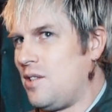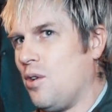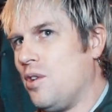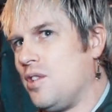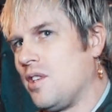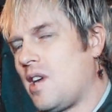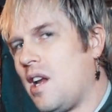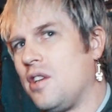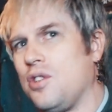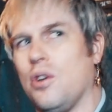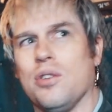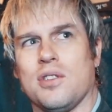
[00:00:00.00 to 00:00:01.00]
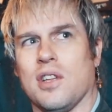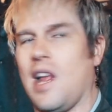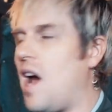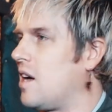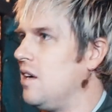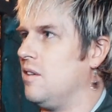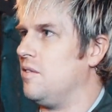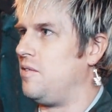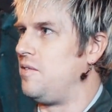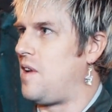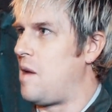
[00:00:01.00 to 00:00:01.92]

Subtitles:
so it just kind of shows the lack of